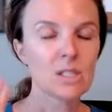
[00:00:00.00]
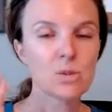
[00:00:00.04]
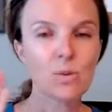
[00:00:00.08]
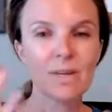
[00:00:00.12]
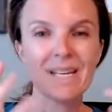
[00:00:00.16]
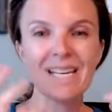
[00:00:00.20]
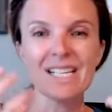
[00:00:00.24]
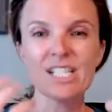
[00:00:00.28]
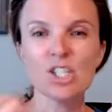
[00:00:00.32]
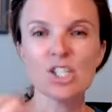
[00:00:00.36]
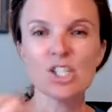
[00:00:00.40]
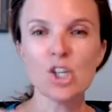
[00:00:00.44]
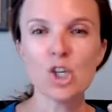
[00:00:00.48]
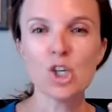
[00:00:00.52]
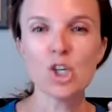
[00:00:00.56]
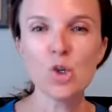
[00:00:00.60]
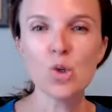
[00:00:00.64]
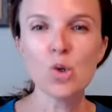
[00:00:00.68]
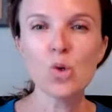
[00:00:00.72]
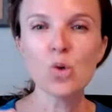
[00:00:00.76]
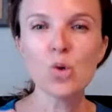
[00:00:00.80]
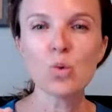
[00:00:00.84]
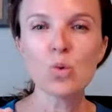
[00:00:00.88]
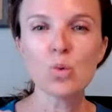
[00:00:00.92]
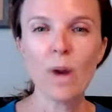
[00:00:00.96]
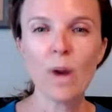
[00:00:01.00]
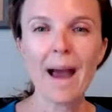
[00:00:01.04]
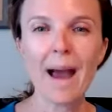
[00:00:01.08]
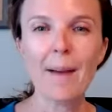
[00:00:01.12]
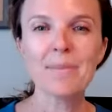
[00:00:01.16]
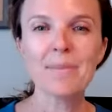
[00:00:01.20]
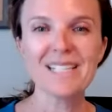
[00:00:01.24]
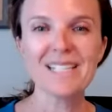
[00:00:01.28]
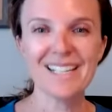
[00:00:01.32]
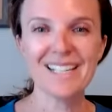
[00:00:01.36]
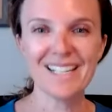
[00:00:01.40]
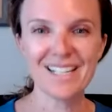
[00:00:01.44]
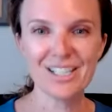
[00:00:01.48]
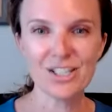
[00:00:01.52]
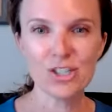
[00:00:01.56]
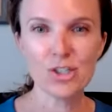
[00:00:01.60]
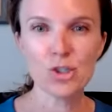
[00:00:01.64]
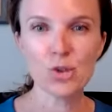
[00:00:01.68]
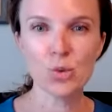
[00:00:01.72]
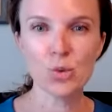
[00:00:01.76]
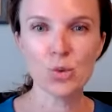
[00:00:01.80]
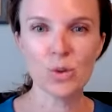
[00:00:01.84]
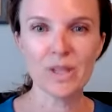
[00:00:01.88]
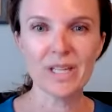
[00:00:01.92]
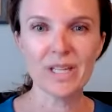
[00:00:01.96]
Because we get too wrapped
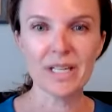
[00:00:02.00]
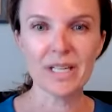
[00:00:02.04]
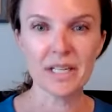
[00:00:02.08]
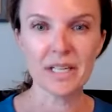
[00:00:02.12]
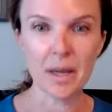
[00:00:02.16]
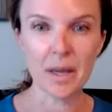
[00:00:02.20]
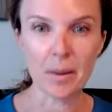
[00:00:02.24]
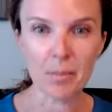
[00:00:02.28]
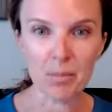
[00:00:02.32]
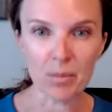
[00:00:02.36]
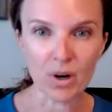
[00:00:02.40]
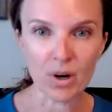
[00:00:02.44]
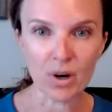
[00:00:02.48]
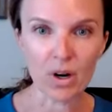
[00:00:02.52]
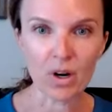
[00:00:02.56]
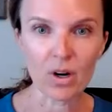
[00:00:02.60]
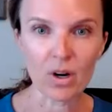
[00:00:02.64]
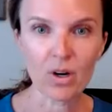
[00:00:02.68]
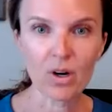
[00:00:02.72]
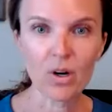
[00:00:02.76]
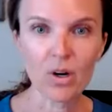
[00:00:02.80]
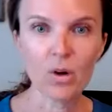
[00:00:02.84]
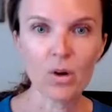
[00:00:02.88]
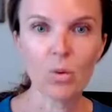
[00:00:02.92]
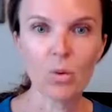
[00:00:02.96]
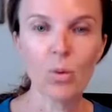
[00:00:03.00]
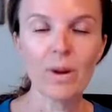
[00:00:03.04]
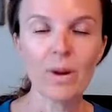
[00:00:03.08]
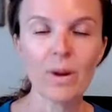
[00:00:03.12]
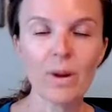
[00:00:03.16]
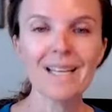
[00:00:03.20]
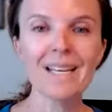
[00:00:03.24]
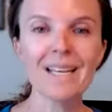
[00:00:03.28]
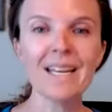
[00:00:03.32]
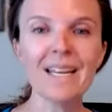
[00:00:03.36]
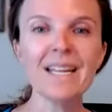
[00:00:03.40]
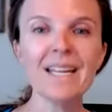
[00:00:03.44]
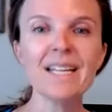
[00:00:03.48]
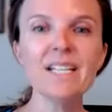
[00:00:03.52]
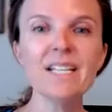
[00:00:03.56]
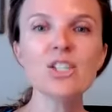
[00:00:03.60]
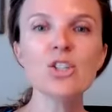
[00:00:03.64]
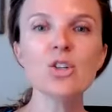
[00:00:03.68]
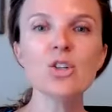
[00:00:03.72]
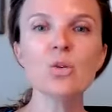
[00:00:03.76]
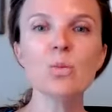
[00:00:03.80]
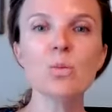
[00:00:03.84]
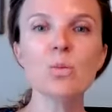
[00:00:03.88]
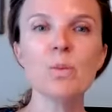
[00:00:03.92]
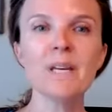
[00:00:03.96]
into the number. We
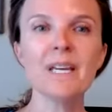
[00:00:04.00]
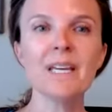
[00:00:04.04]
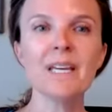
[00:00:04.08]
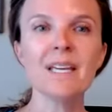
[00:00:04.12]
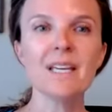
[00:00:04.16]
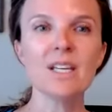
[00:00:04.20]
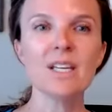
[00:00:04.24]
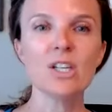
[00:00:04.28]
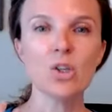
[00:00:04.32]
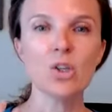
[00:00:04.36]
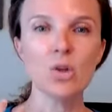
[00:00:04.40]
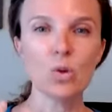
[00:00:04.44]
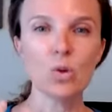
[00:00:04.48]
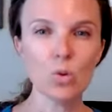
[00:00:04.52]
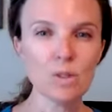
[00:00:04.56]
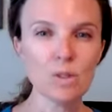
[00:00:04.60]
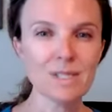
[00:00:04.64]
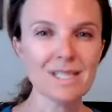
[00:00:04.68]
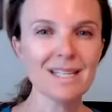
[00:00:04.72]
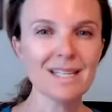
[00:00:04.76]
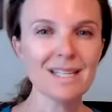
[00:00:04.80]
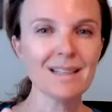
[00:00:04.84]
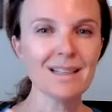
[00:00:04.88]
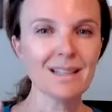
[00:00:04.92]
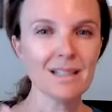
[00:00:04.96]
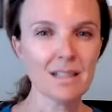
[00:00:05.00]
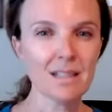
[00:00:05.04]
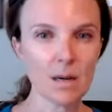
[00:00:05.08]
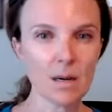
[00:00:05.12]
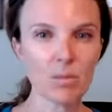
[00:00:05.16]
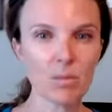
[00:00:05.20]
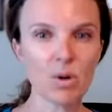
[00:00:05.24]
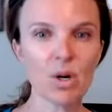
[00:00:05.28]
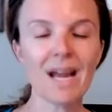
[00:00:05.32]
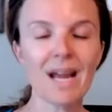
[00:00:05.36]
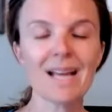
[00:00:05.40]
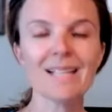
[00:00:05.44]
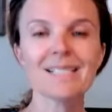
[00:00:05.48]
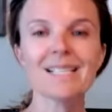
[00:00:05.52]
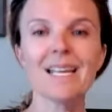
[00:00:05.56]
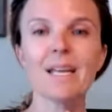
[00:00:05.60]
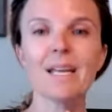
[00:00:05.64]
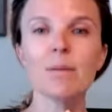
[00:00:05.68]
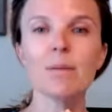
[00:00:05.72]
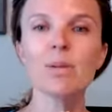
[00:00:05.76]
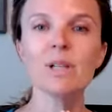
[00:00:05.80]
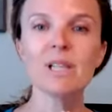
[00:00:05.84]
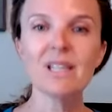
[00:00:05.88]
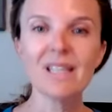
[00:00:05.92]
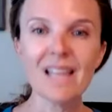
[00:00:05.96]
need to be using the number as
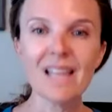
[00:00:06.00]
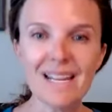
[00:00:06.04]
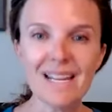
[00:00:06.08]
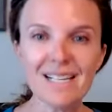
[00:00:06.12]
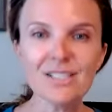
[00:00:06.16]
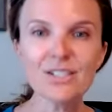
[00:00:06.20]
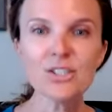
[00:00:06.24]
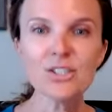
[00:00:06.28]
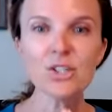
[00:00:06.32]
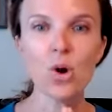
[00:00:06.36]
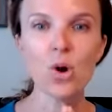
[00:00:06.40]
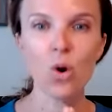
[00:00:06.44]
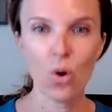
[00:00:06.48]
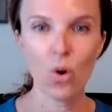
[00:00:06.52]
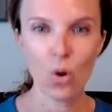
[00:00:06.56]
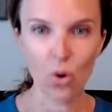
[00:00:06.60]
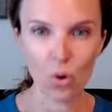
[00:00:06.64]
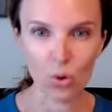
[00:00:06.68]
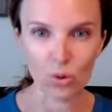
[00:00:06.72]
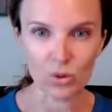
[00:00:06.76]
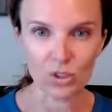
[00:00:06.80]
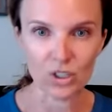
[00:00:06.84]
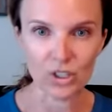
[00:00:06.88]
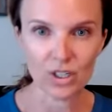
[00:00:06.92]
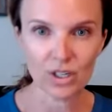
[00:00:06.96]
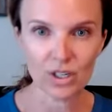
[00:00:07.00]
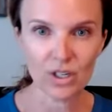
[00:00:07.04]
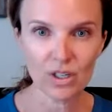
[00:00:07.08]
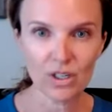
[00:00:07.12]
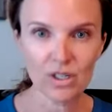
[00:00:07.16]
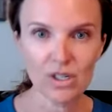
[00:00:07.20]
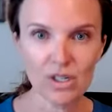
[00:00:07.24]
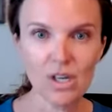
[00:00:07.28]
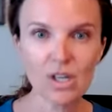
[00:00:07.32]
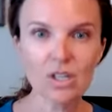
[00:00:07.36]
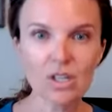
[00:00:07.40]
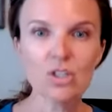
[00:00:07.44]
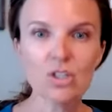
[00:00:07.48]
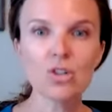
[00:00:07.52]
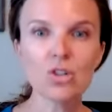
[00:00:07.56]
a placeholder